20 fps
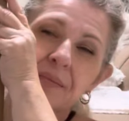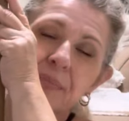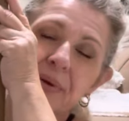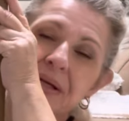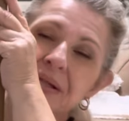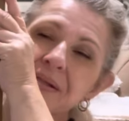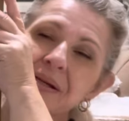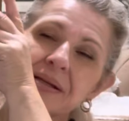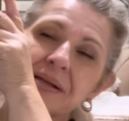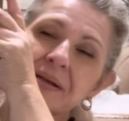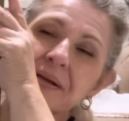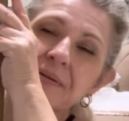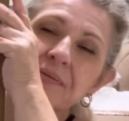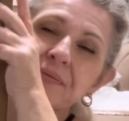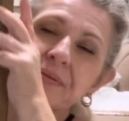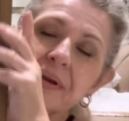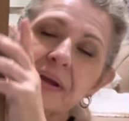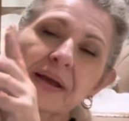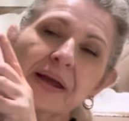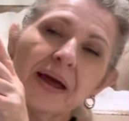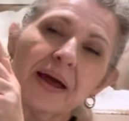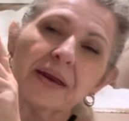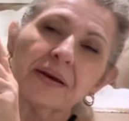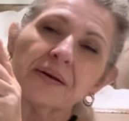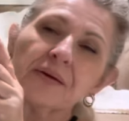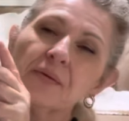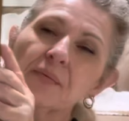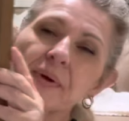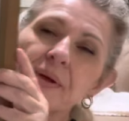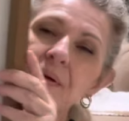because I live in
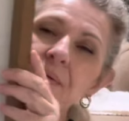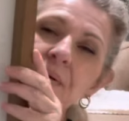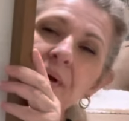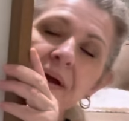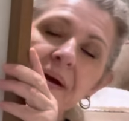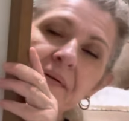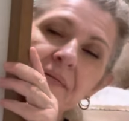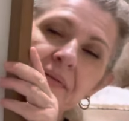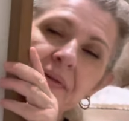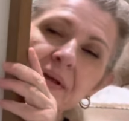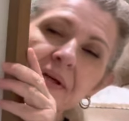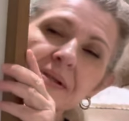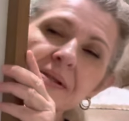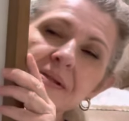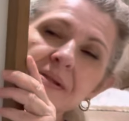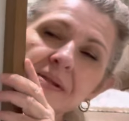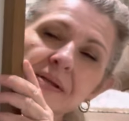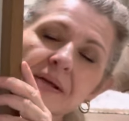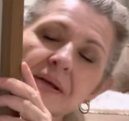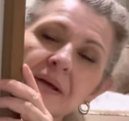Canada, we don't have this